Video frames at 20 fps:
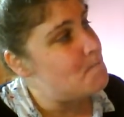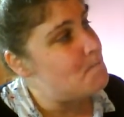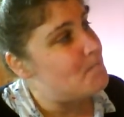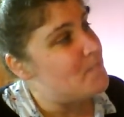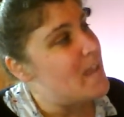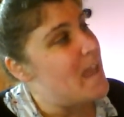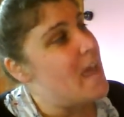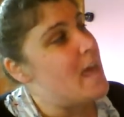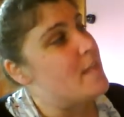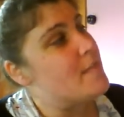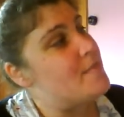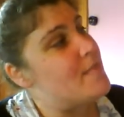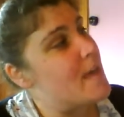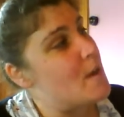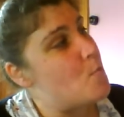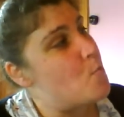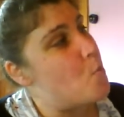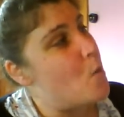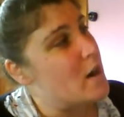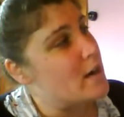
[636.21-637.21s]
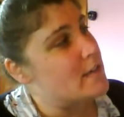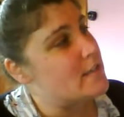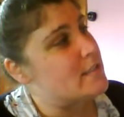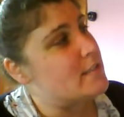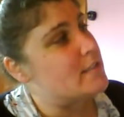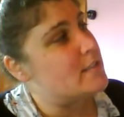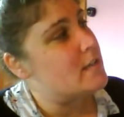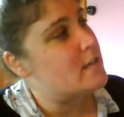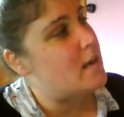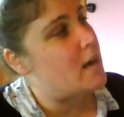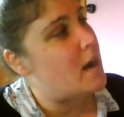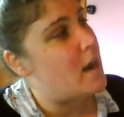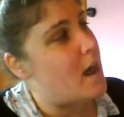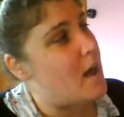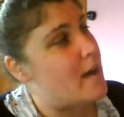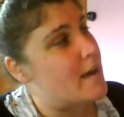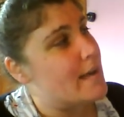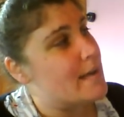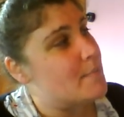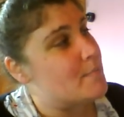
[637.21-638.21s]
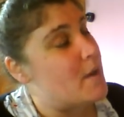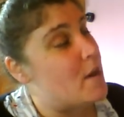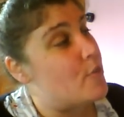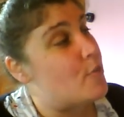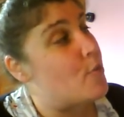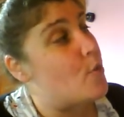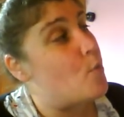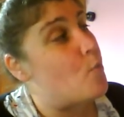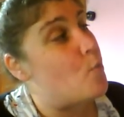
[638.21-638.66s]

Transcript: We'll do number 1 together.